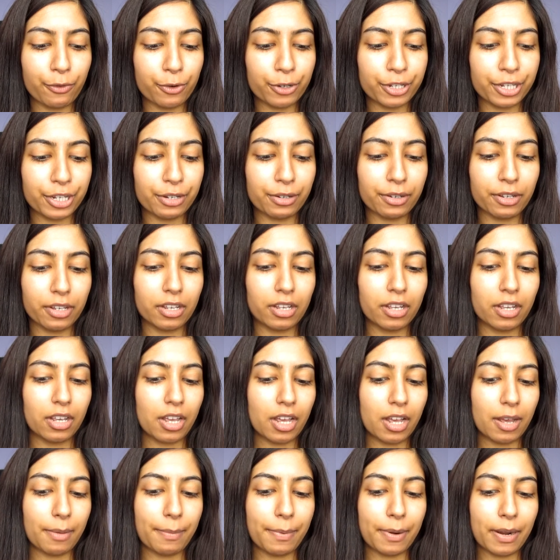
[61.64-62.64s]
you
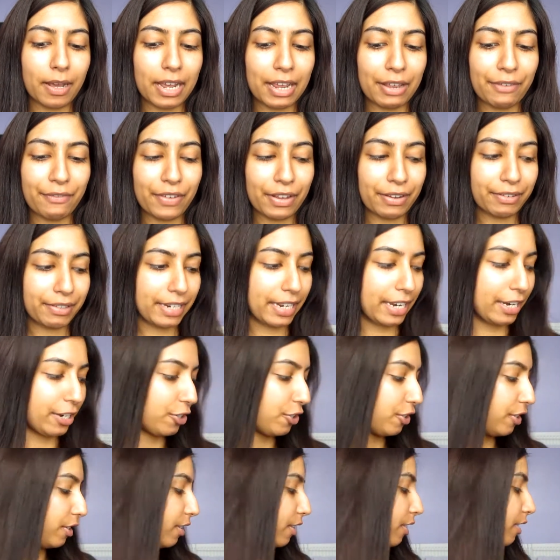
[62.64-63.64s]
apply
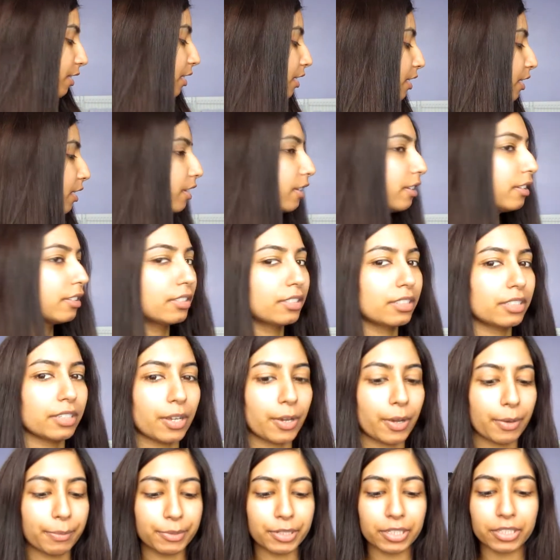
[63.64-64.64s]
foundation. So
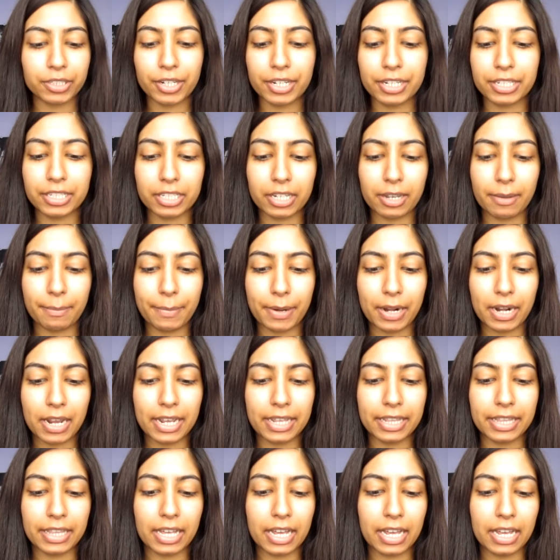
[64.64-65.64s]
I'm just going to
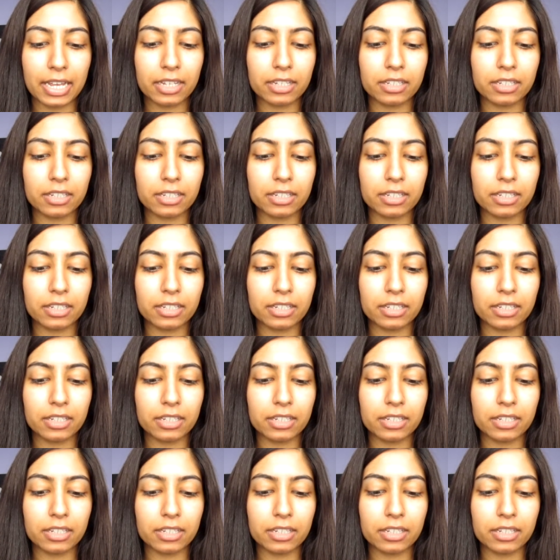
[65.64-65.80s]
apply that.